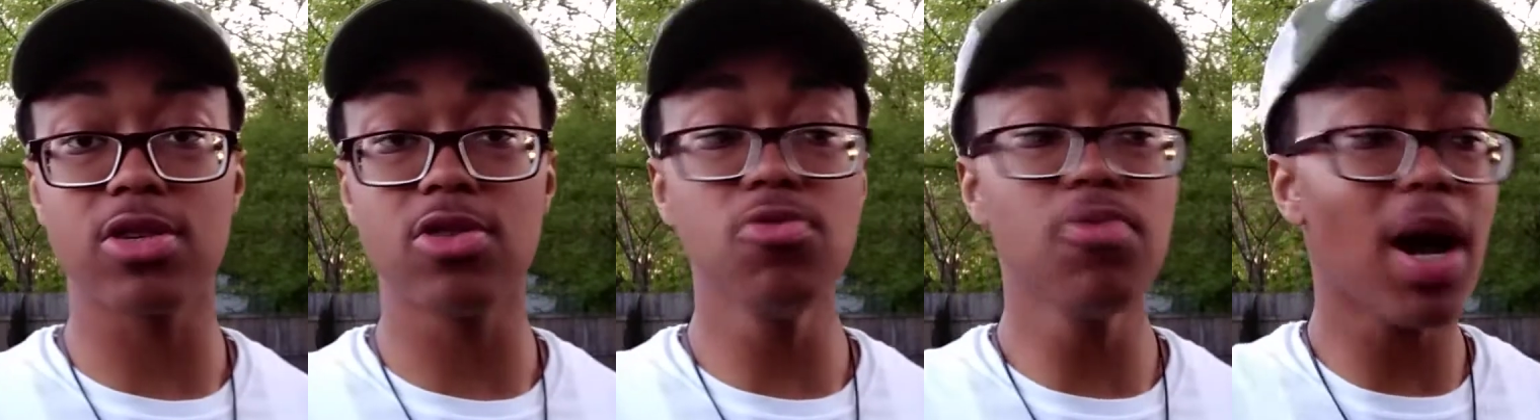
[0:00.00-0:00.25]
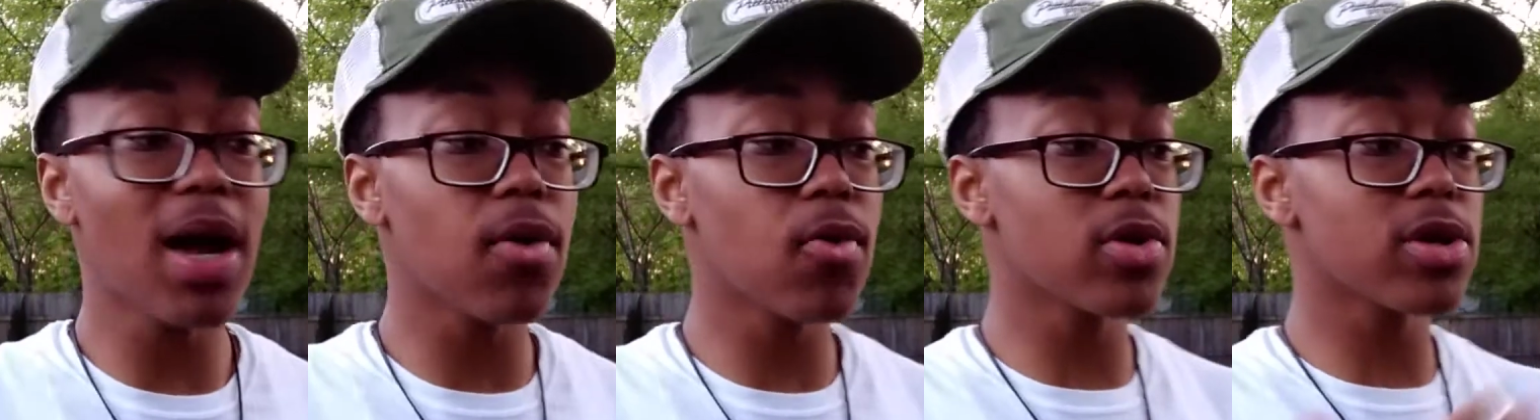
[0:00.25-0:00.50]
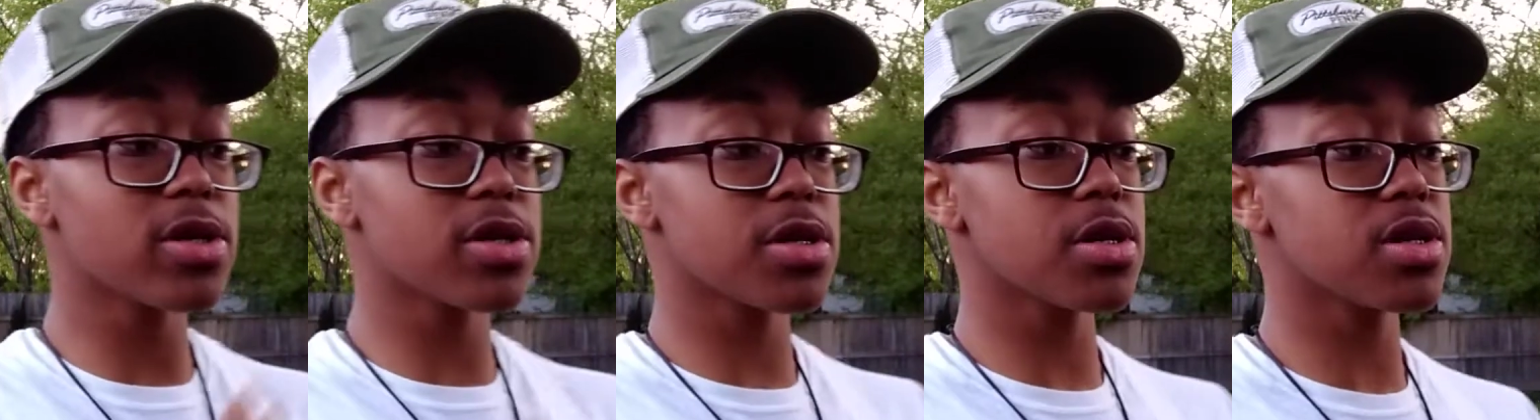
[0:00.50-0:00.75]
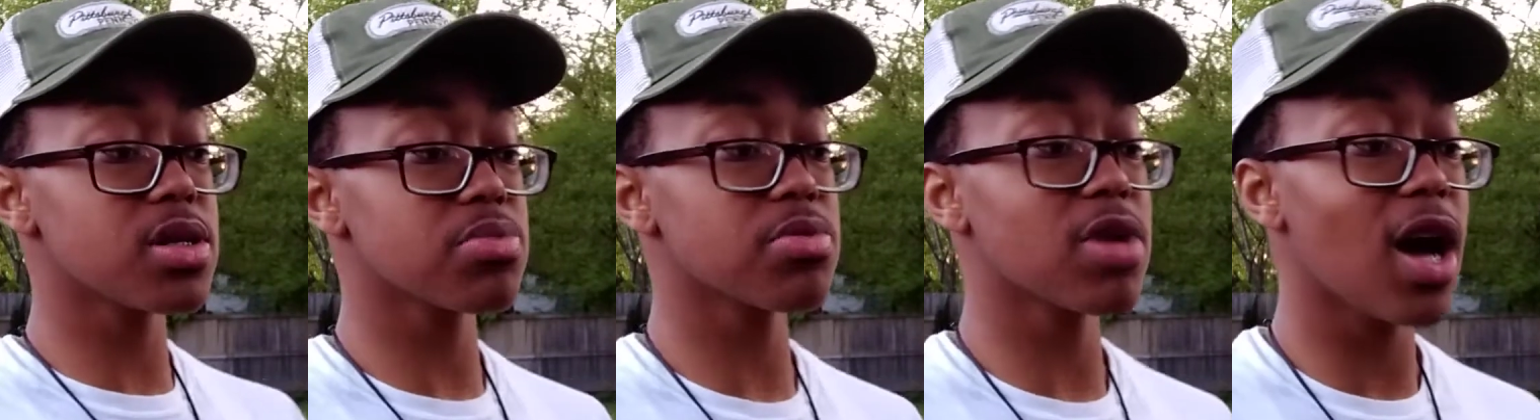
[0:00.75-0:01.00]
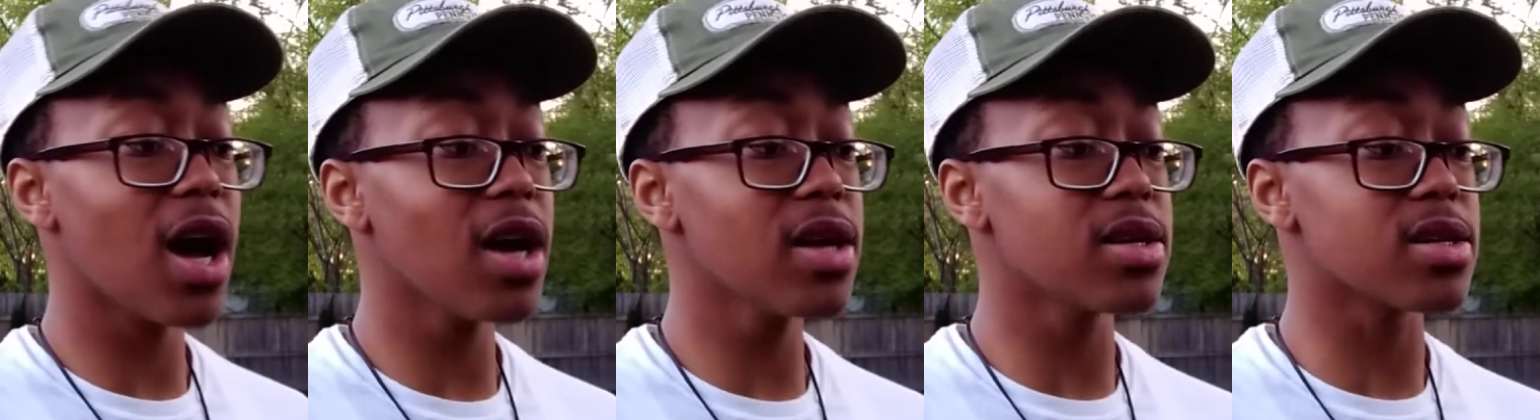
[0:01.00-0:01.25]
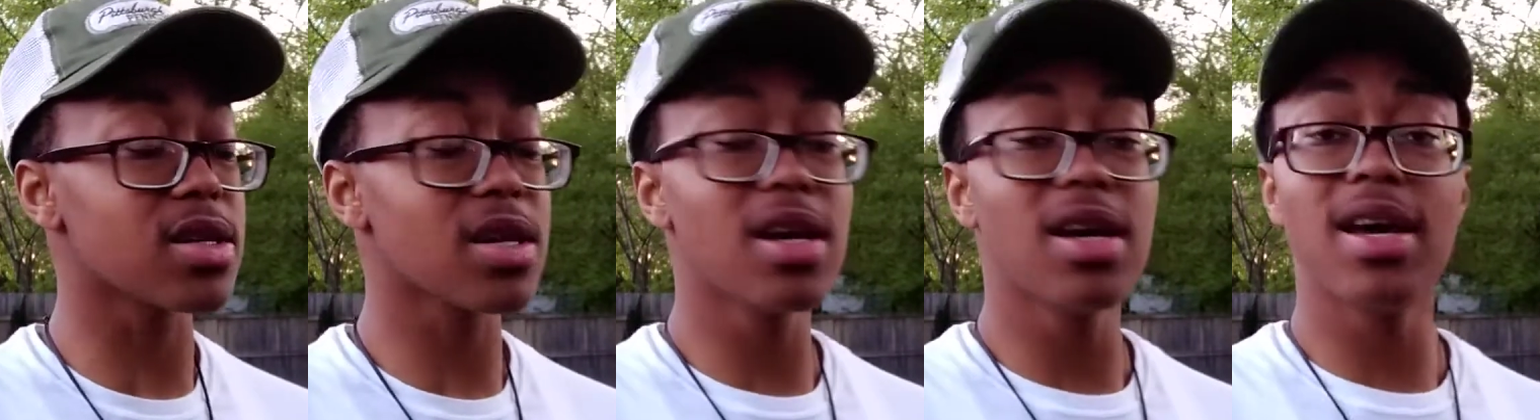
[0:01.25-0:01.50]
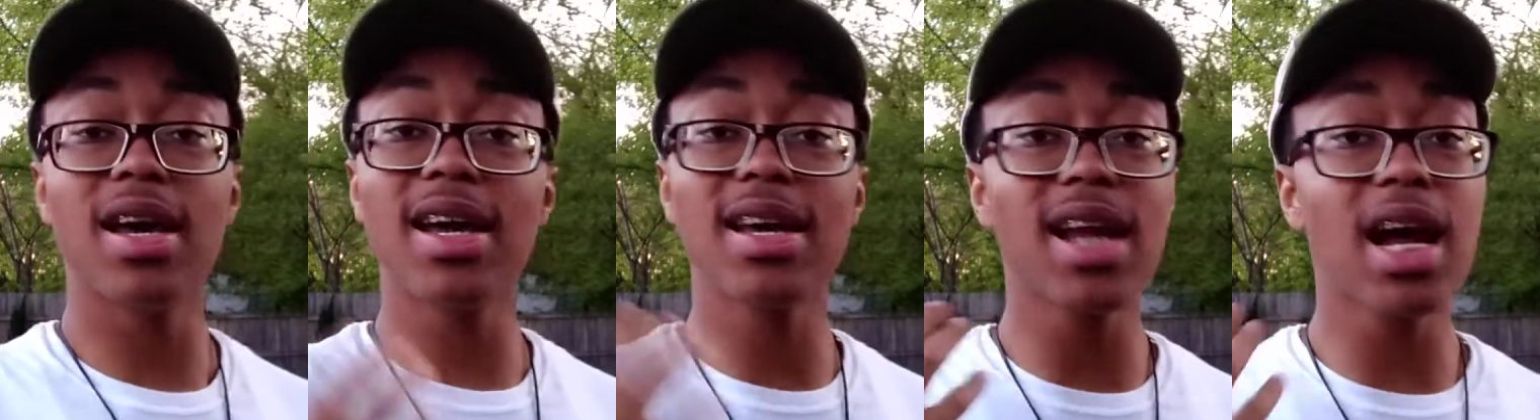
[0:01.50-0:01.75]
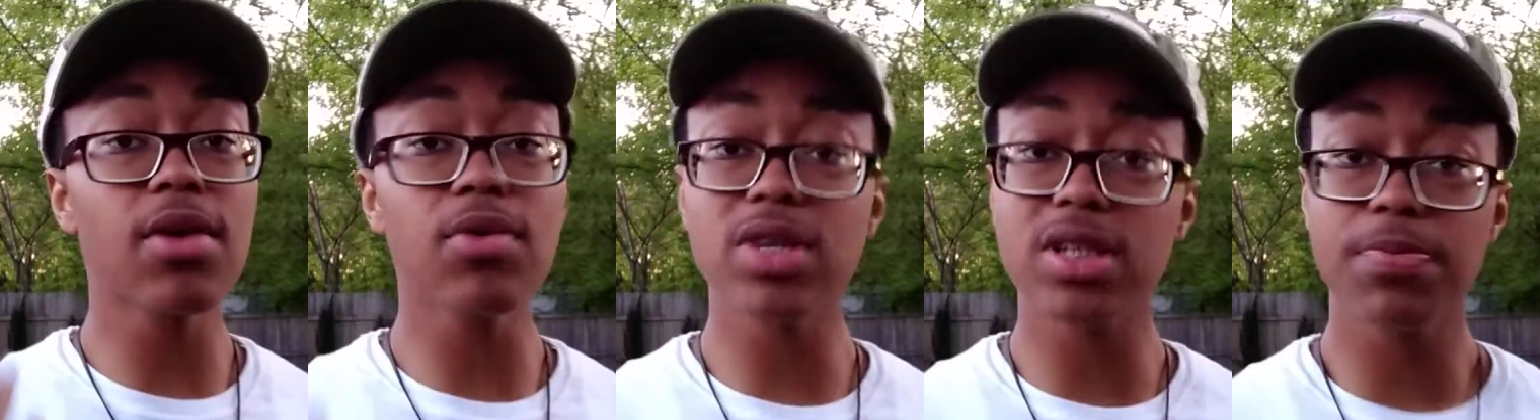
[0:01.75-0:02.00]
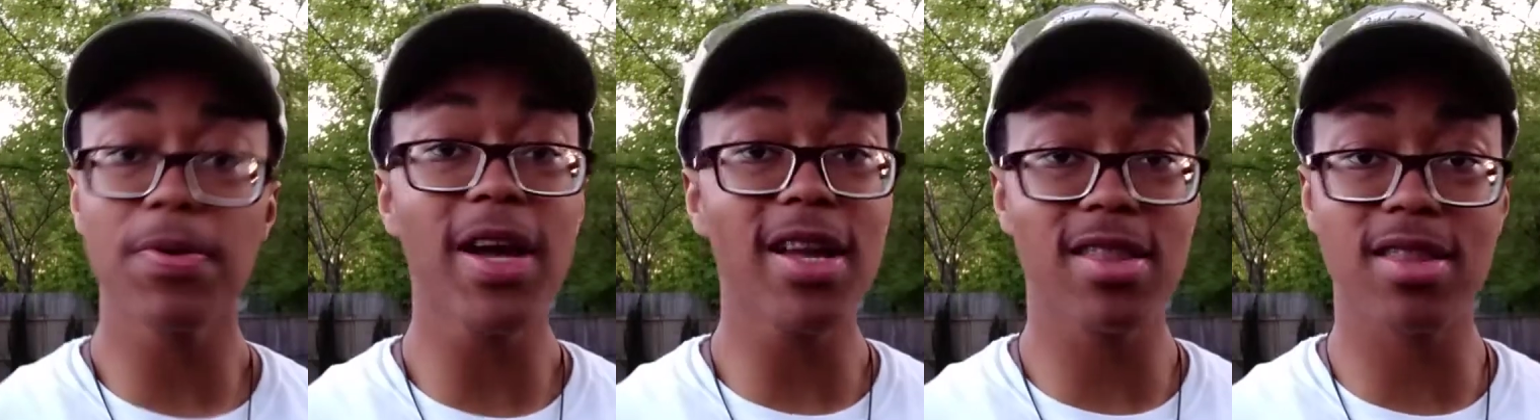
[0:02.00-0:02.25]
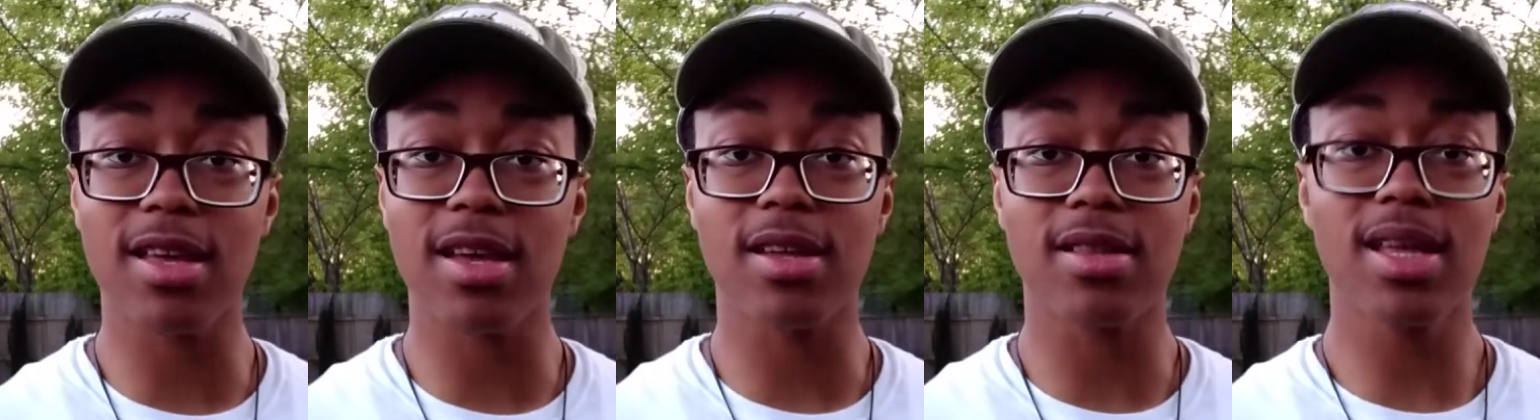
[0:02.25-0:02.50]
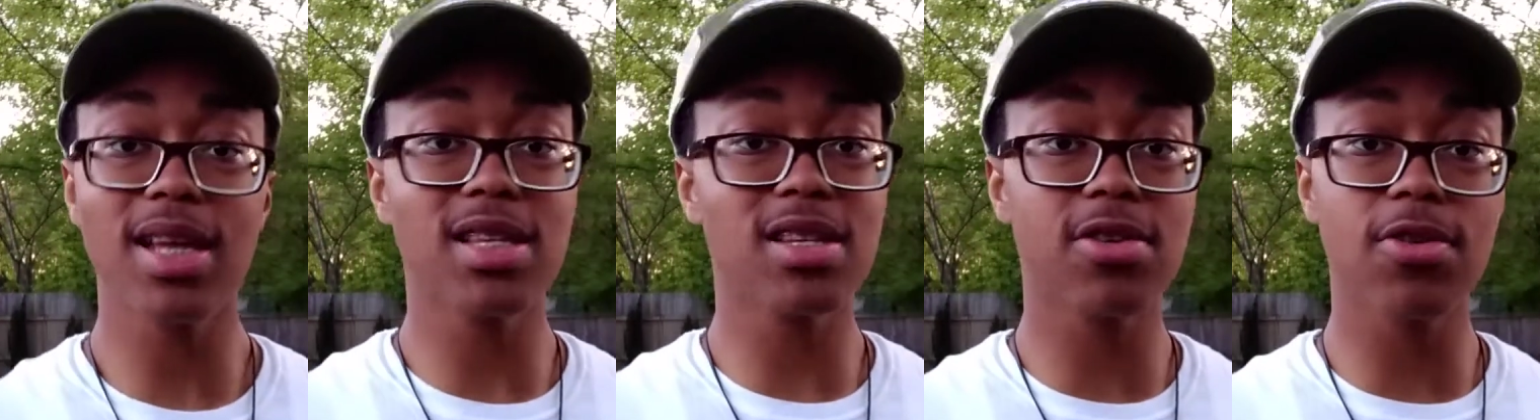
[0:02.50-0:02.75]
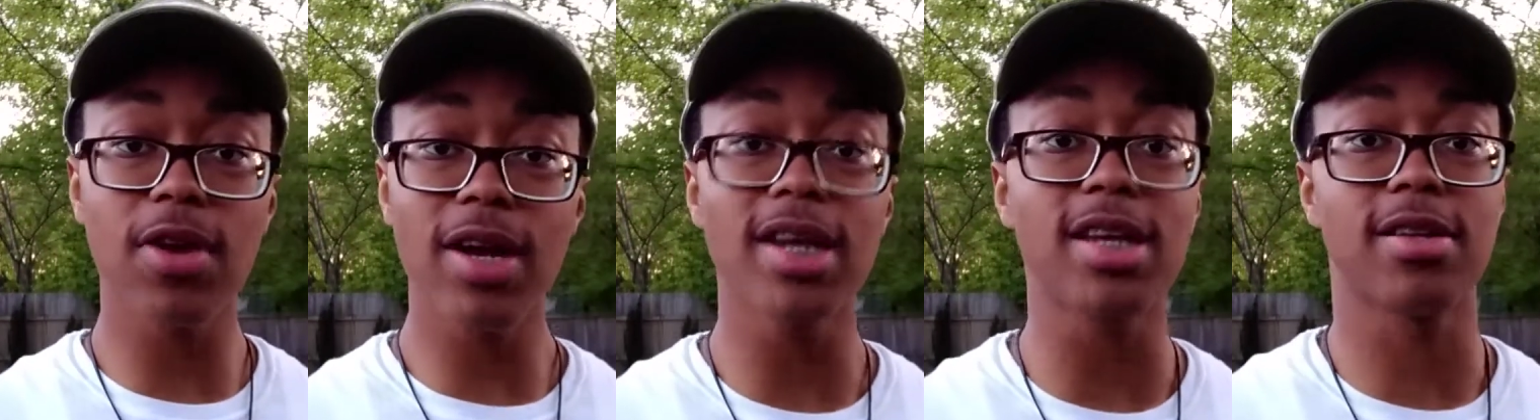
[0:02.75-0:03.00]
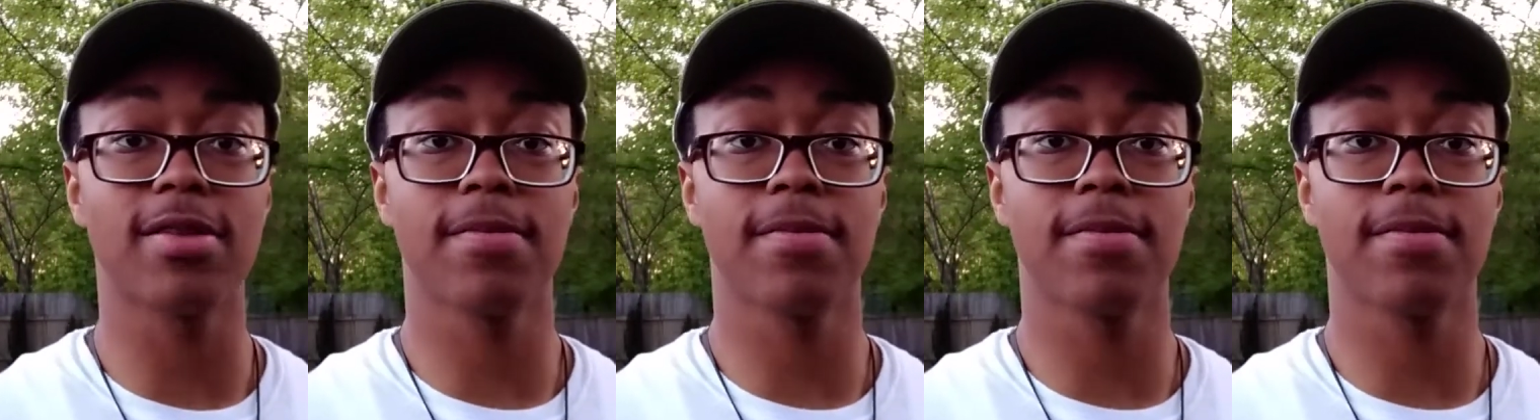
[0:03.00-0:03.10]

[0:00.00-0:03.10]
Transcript: You might want to share some kindness. And I respect that. That's great.